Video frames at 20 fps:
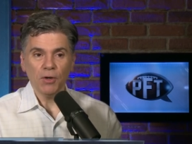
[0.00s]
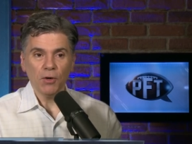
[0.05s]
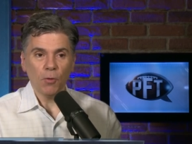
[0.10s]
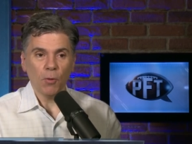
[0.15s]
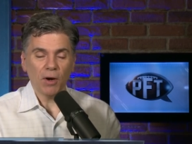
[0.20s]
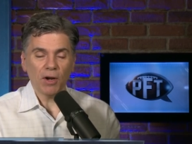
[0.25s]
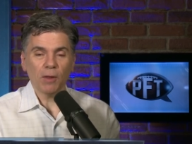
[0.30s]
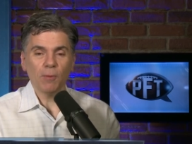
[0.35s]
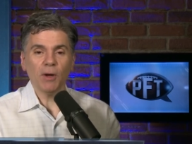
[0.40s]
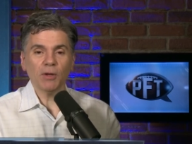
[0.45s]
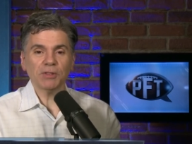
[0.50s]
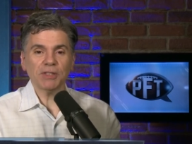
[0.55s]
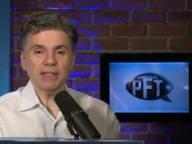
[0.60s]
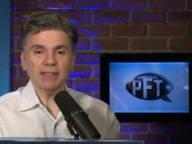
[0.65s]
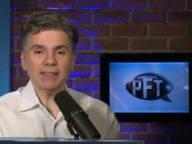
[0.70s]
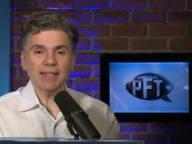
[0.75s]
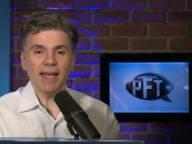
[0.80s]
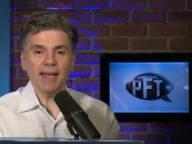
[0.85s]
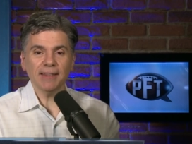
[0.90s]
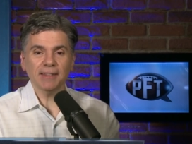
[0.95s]
one of the most
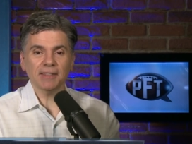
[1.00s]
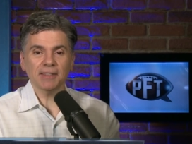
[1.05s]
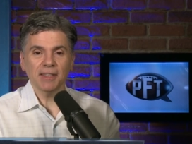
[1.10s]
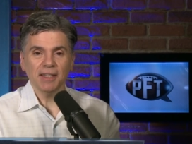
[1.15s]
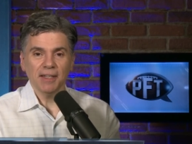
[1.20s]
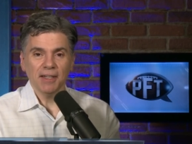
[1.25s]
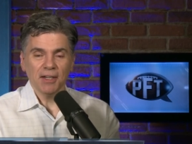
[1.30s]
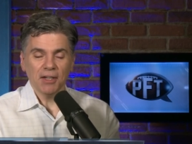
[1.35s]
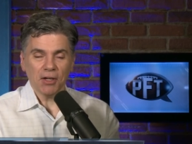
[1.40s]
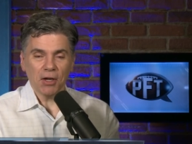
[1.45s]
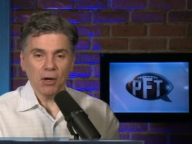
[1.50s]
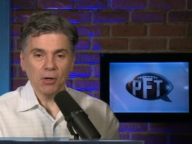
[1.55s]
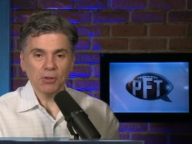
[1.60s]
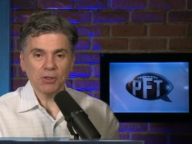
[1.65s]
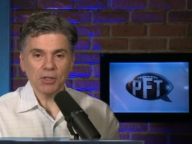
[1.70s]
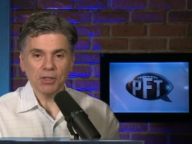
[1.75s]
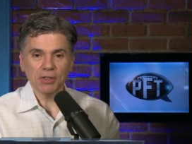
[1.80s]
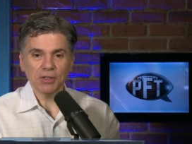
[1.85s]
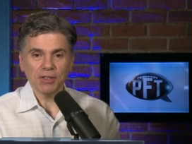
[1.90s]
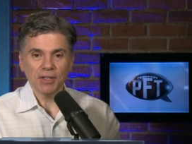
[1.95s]
intense
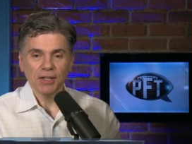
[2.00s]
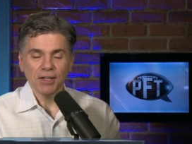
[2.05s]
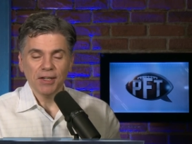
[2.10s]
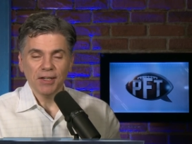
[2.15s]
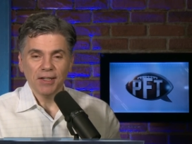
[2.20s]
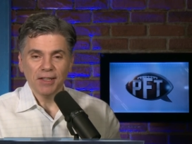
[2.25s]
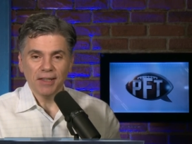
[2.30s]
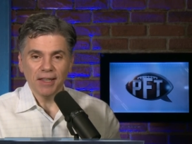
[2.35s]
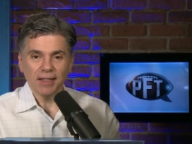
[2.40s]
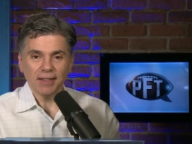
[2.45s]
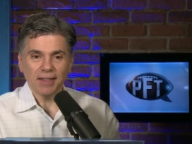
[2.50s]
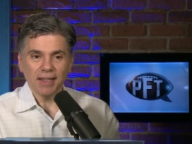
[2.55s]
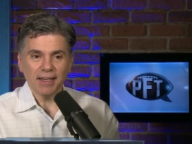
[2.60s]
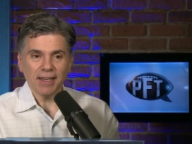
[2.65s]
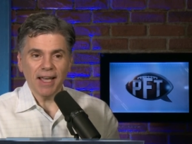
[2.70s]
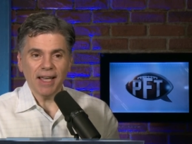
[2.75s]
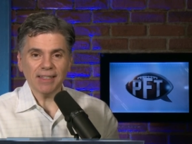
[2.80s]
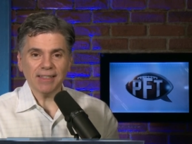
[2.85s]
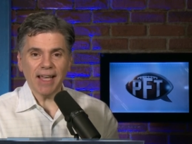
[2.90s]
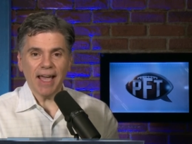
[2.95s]
coaches that
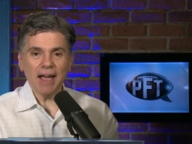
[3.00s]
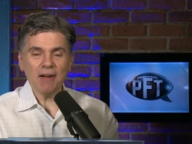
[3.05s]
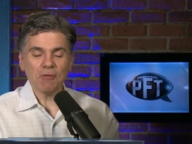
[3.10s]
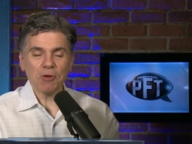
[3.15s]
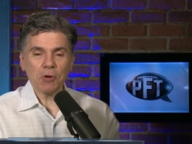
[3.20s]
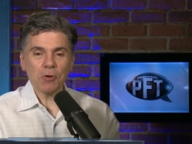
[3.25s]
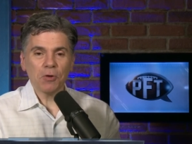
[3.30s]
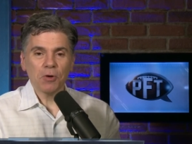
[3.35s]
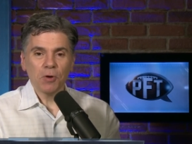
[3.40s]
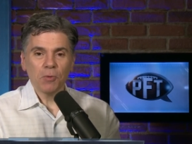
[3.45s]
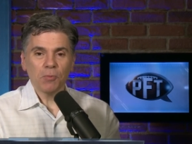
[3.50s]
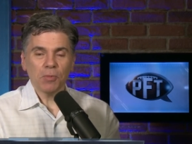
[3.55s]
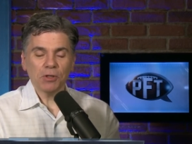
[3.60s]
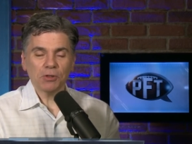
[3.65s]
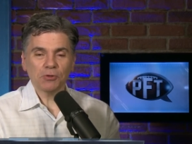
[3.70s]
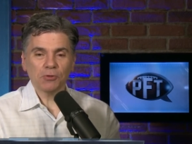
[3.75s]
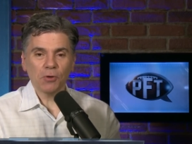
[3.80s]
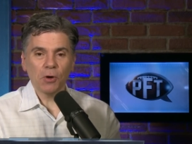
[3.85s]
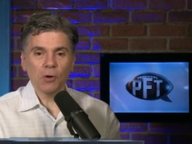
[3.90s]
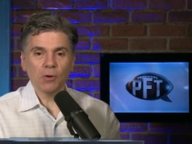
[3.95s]
has ever
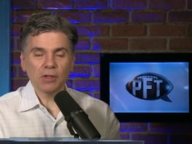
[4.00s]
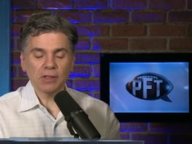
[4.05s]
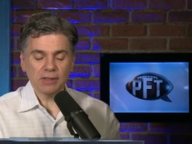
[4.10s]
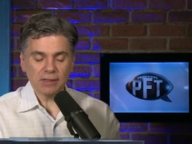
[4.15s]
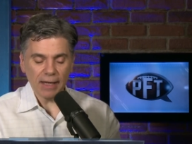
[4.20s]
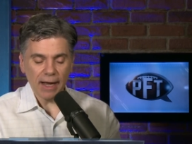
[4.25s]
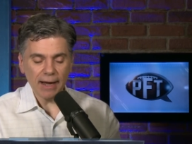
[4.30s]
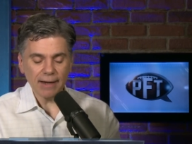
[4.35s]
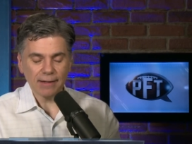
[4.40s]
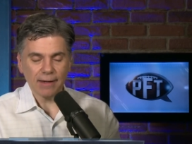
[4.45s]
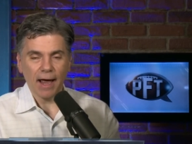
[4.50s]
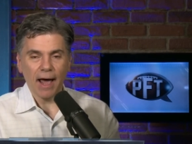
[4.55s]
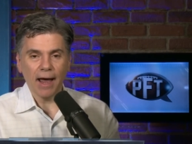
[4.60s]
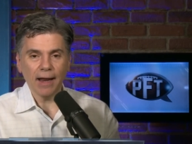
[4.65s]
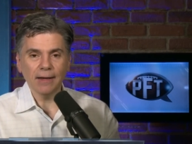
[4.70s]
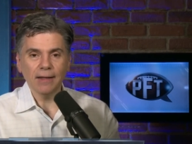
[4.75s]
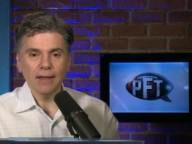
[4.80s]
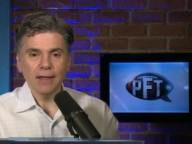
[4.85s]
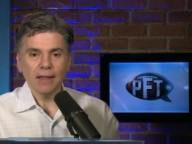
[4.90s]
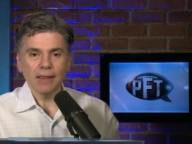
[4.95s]
patrolled a
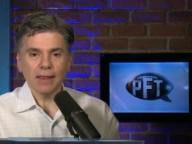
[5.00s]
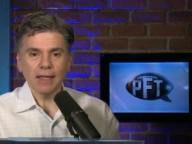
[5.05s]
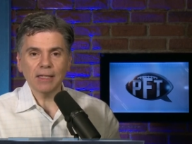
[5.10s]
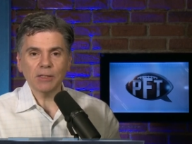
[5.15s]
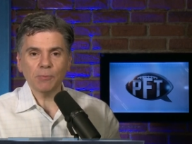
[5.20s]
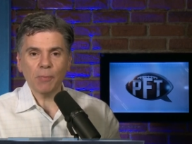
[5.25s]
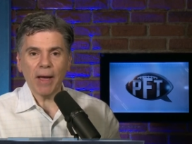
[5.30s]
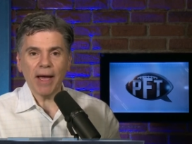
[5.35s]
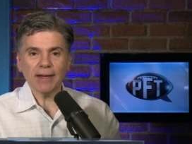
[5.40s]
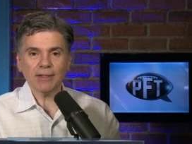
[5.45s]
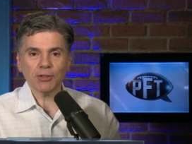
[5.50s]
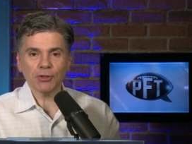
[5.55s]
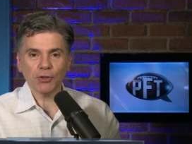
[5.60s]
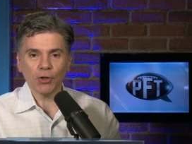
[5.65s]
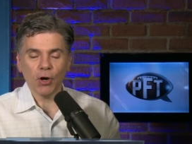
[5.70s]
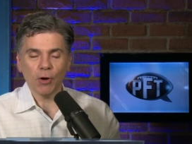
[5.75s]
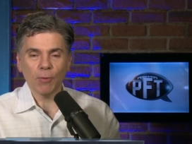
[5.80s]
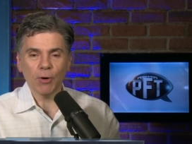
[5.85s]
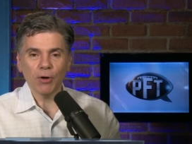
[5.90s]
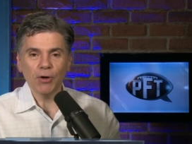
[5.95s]
sideline, thinks Pat
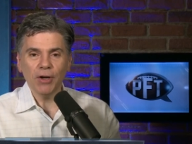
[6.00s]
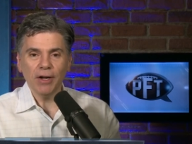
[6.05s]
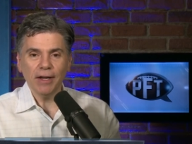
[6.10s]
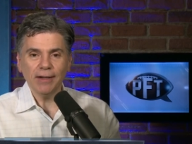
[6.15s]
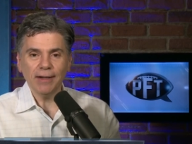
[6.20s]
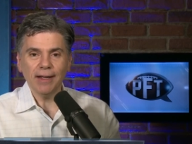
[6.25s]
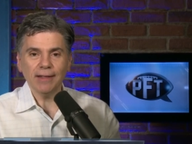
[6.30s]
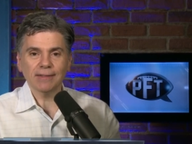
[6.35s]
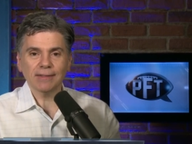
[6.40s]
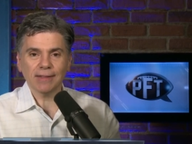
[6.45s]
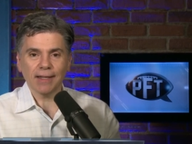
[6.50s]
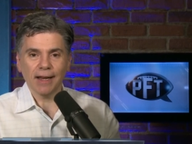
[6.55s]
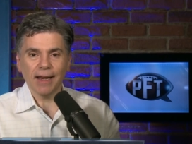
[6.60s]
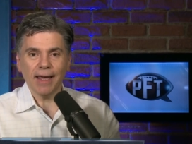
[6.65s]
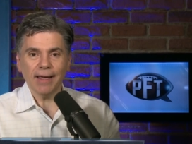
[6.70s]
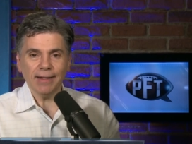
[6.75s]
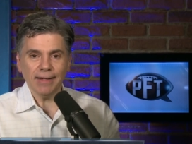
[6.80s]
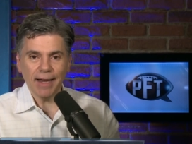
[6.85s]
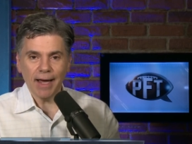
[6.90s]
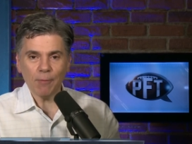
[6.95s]
Shurmur needs to
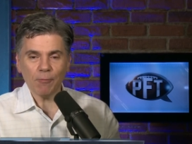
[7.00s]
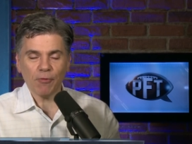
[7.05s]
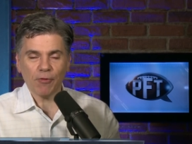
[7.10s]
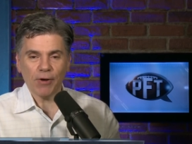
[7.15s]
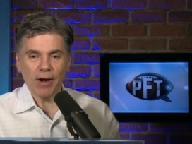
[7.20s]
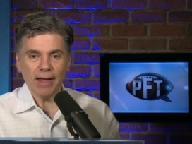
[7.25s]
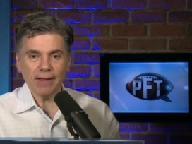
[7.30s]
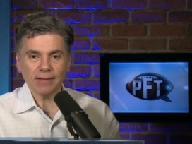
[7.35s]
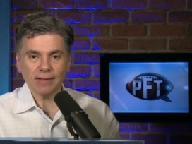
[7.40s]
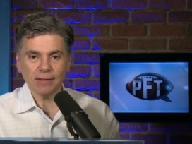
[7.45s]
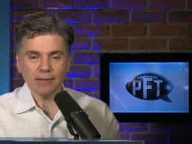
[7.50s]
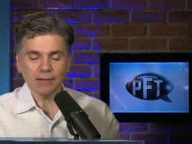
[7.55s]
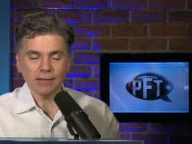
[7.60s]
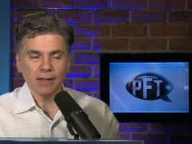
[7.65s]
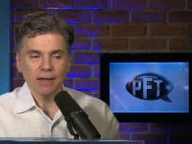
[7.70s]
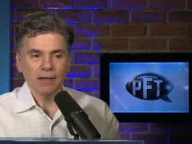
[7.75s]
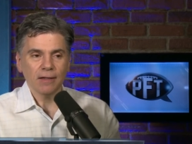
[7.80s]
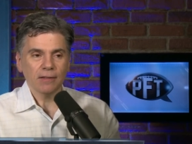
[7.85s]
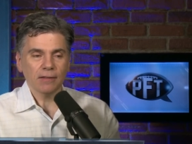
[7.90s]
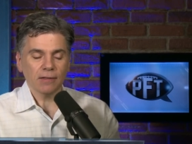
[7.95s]
lighten up, Francis.
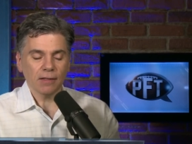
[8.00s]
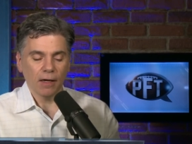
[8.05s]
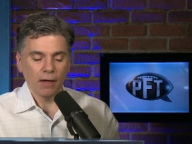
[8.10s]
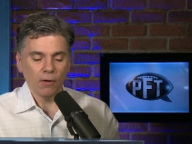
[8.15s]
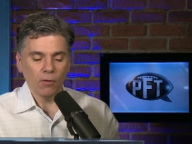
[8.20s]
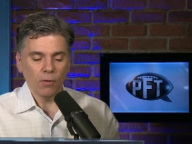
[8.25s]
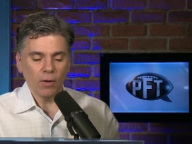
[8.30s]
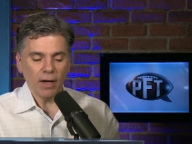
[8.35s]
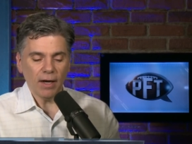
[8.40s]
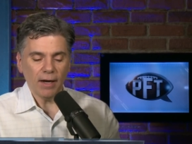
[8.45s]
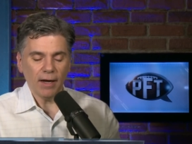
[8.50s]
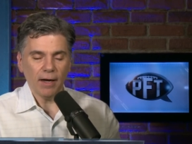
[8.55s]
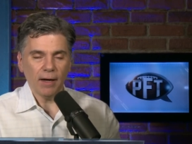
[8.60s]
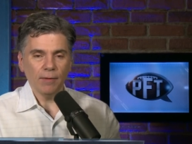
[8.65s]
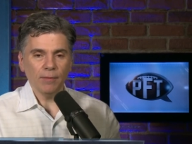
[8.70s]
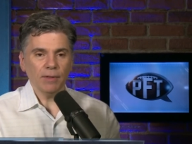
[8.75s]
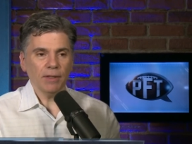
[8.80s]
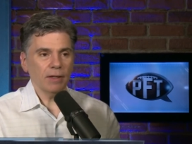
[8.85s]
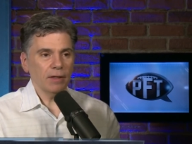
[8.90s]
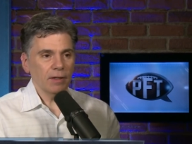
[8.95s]
So
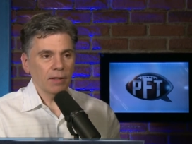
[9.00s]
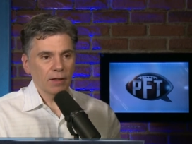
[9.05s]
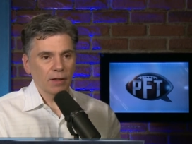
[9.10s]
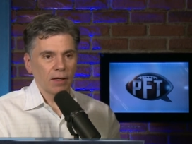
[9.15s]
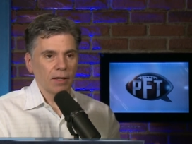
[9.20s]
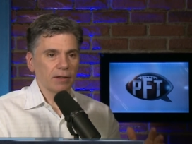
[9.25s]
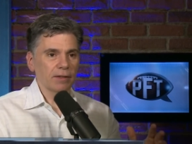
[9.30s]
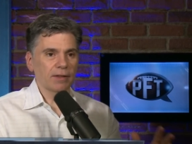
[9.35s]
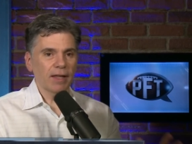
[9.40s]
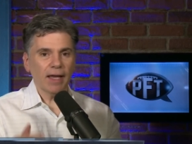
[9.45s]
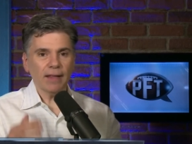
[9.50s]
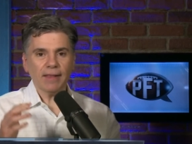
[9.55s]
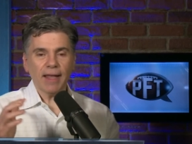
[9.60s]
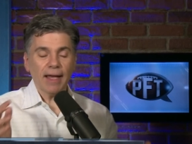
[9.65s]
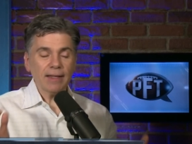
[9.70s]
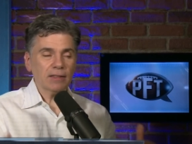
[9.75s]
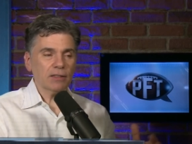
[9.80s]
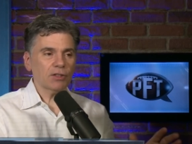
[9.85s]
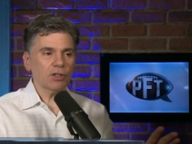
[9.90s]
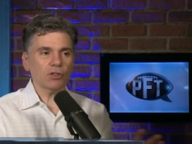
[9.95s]

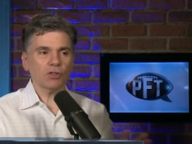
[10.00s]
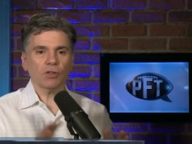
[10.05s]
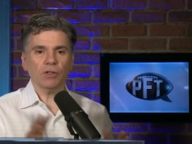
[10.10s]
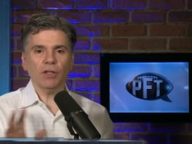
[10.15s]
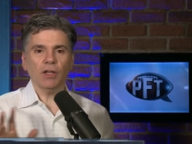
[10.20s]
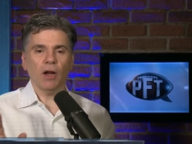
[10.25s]
that's just, you